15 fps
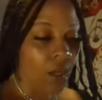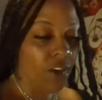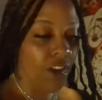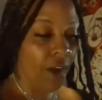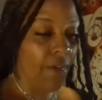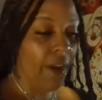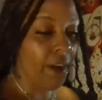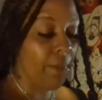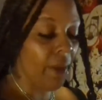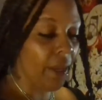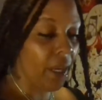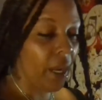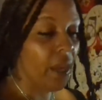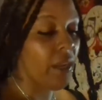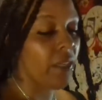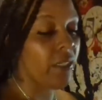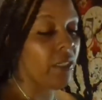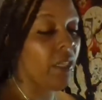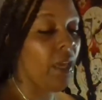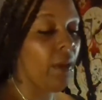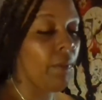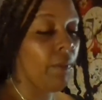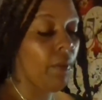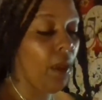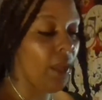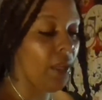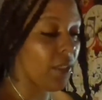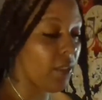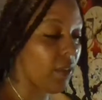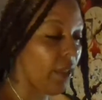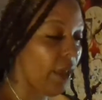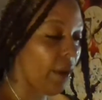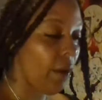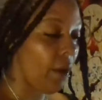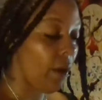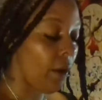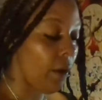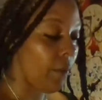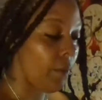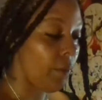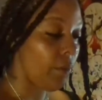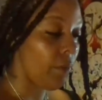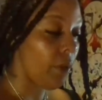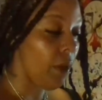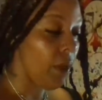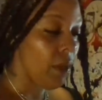direct my hand into that into that um